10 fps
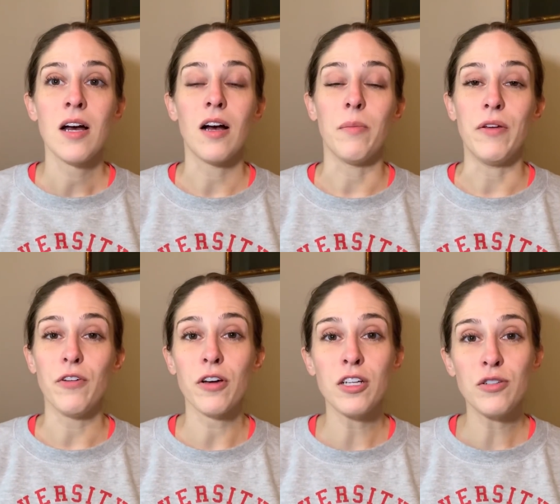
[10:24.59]
If
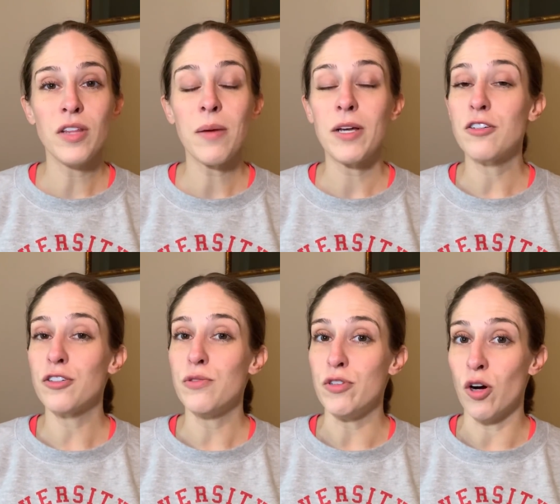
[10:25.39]
you're going to do that, make sure
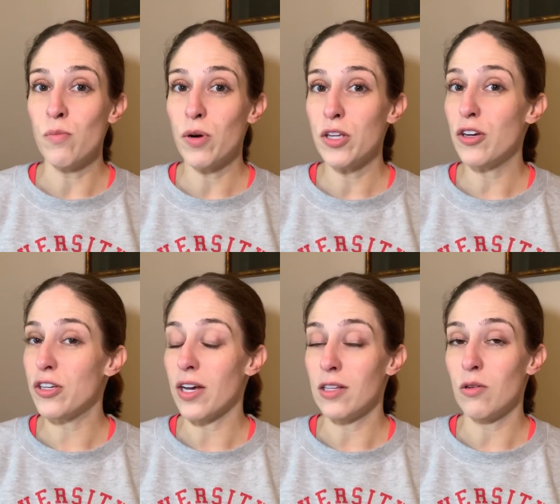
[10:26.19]
you don't put your
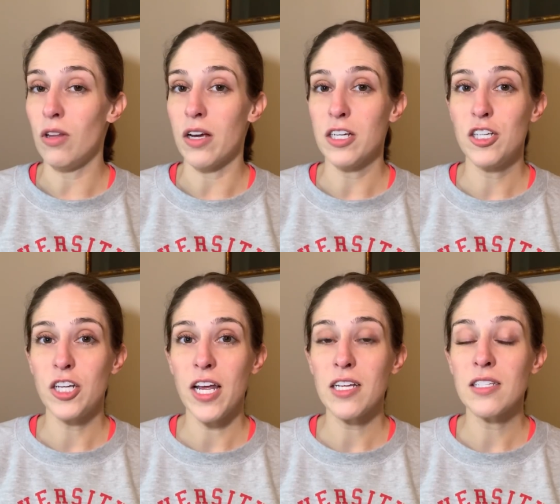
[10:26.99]
yellow luggage
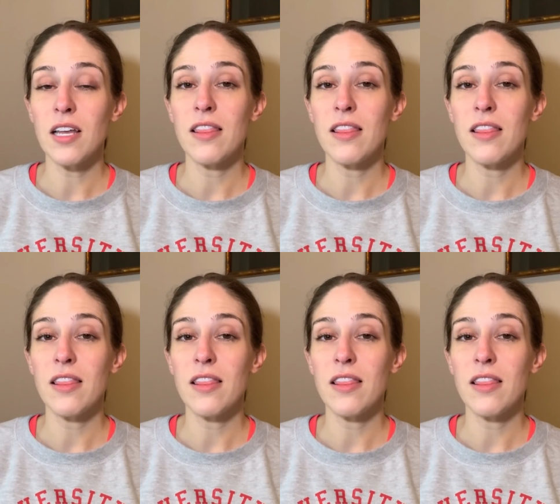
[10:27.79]
tags